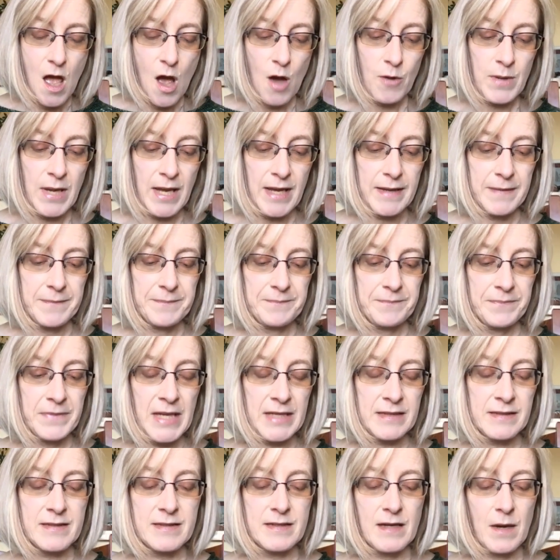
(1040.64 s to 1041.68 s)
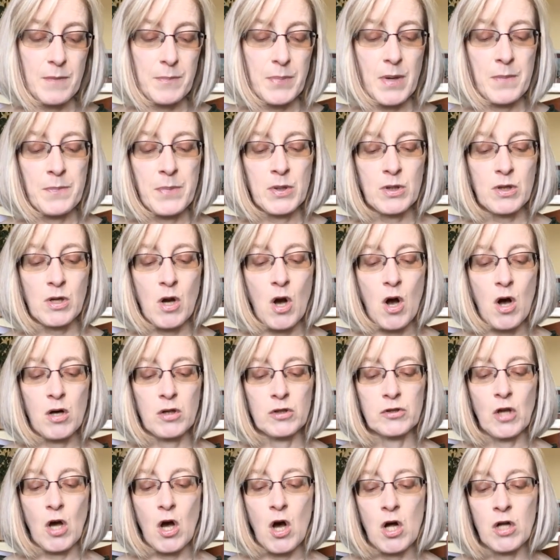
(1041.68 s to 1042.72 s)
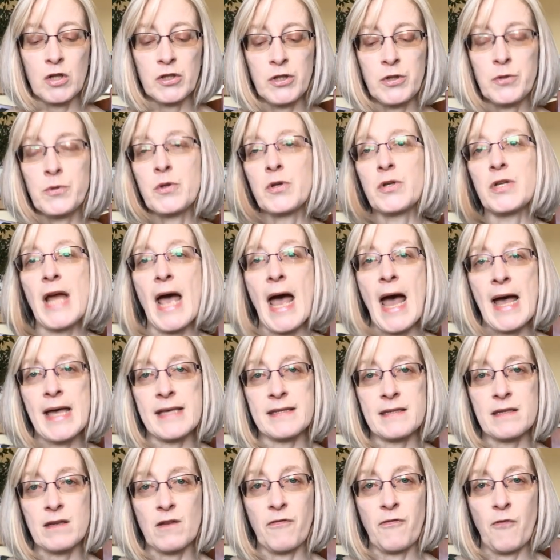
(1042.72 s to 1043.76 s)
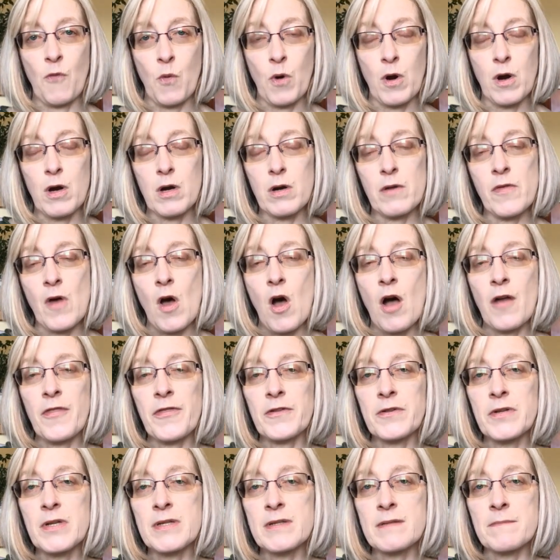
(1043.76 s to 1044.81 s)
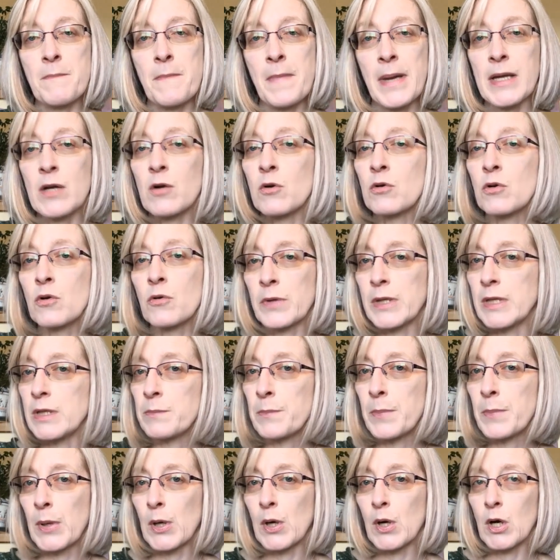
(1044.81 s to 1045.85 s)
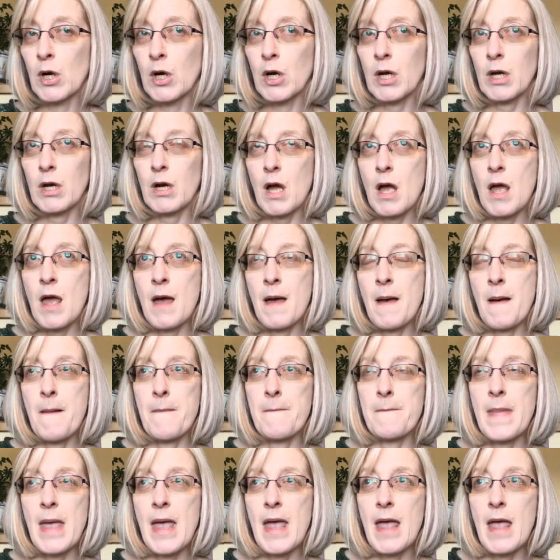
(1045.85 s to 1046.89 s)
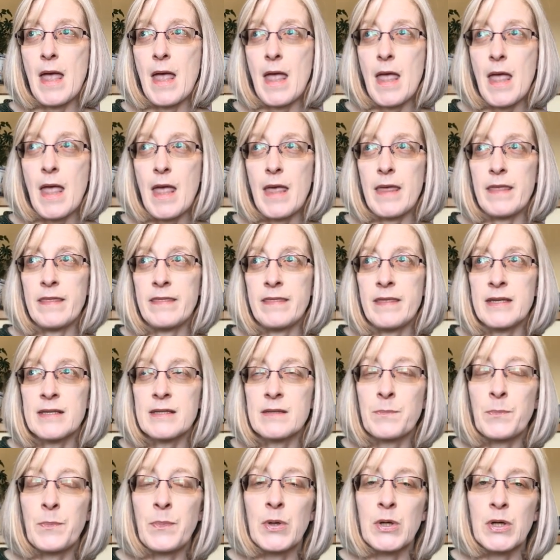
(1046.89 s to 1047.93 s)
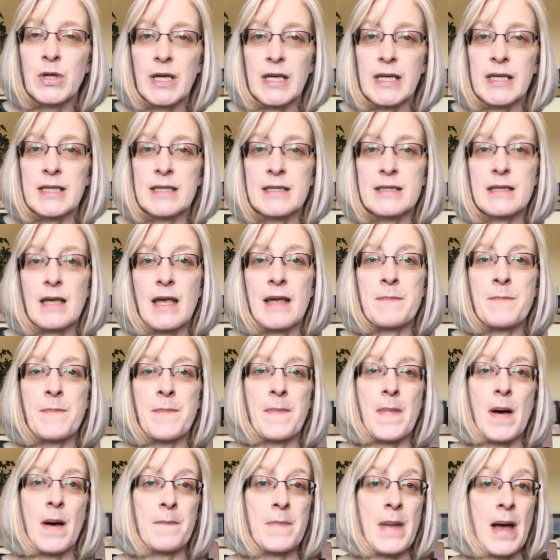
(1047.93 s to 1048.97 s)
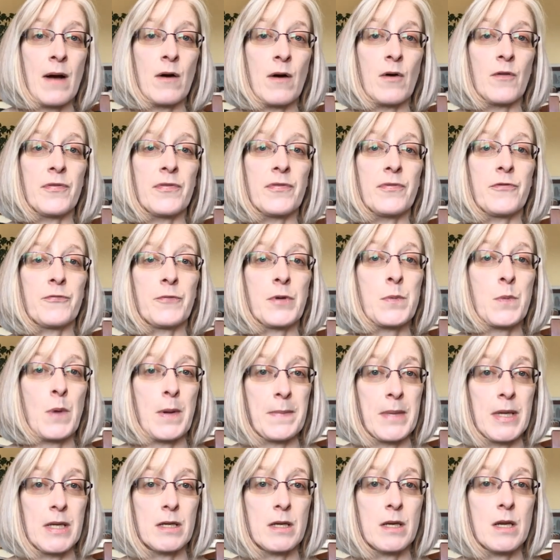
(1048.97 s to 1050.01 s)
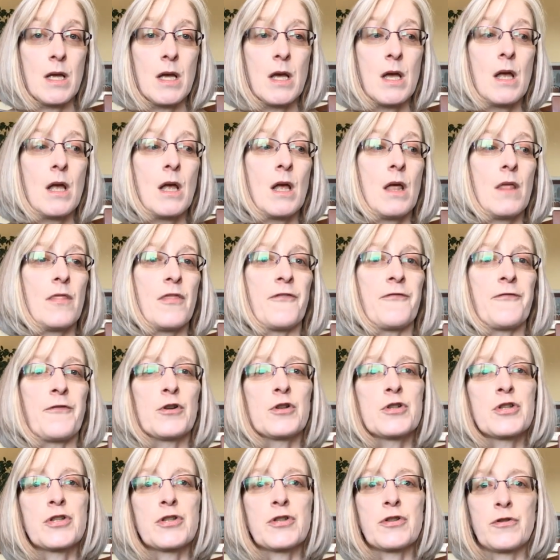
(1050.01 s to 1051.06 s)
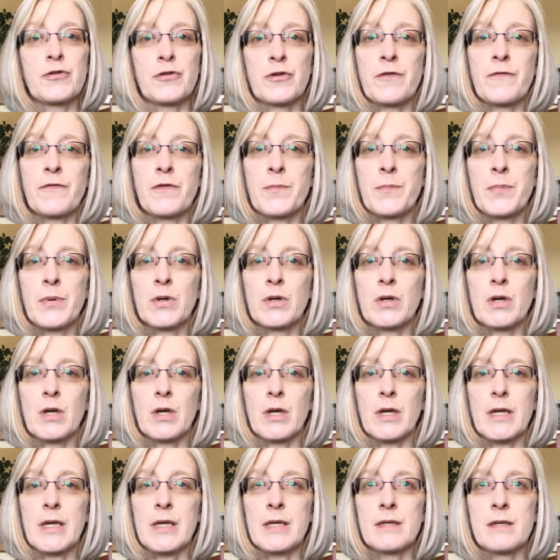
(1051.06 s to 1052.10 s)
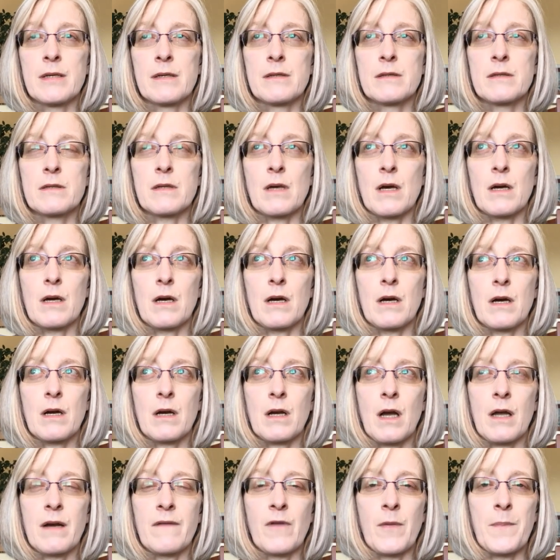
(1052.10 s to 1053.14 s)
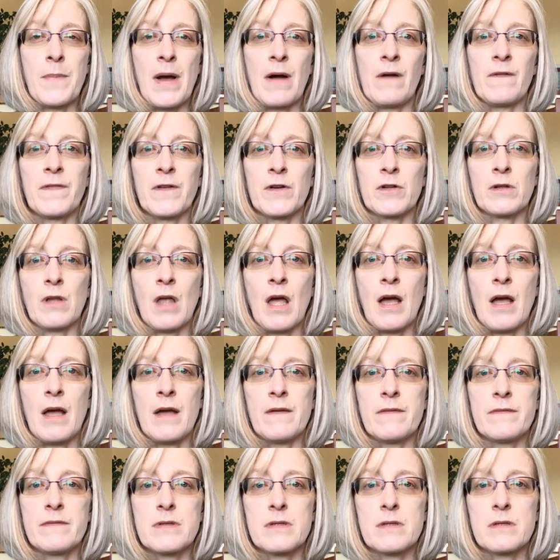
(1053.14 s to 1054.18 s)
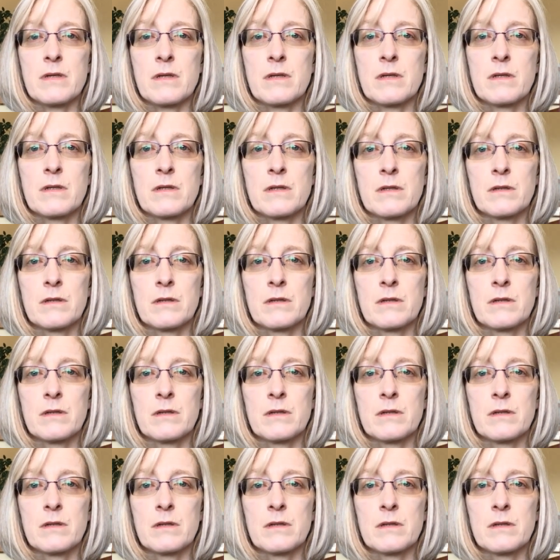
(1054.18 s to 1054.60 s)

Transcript: Okay, next up, a book called All You Could Ask For. The author is Michael Greenberg. This book is about three women. The first third of the book is kind of about their lives,